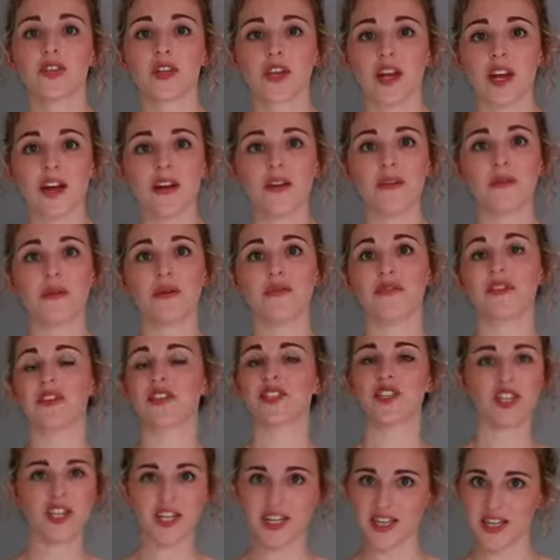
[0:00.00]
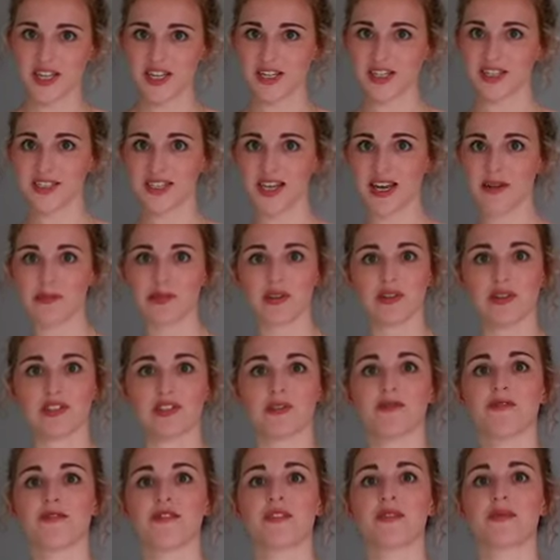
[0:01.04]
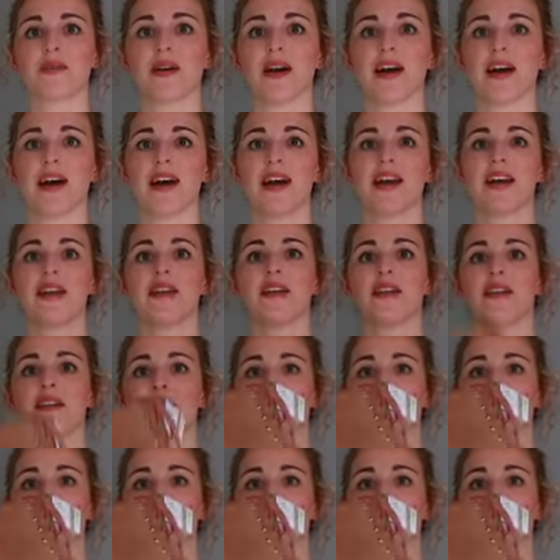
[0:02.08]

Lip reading: To go with the jeans, I bought some footwear,